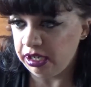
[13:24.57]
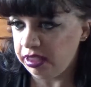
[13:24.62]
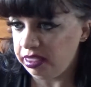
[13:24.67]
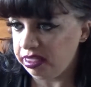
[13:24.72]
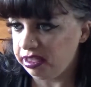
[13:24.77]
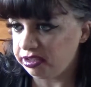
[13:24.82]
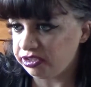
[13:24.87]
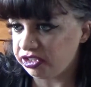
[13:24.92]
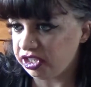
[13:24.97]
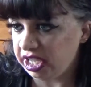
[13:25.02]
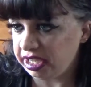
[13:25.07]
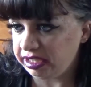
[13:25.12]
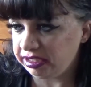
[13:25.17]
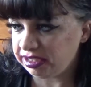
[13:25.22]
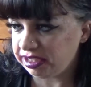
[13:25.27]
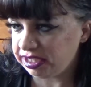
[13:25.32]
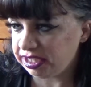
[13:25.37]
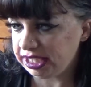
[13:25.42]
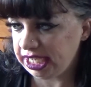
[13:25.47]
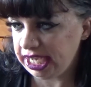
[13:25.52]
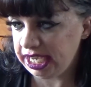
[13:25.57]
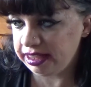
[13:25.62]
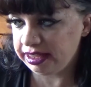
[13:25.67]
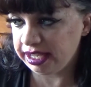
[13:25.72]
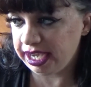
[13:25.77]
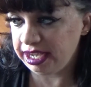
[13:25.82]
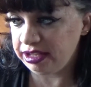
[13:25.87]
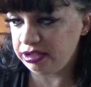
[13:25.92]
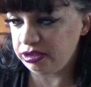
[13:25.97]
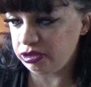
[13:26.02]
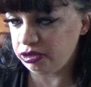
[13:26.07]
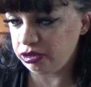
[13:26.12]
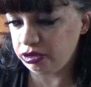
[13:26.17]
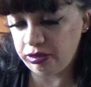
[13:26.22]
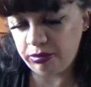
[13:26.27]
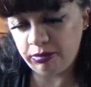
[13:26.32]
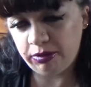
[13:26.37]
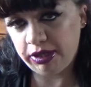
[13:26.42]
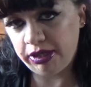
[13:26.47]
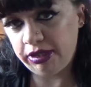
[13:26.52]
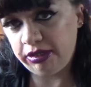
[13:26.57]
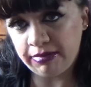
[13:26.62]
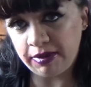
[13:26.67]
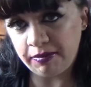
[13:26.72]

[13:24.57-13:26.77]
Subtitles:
There's another set that I do want.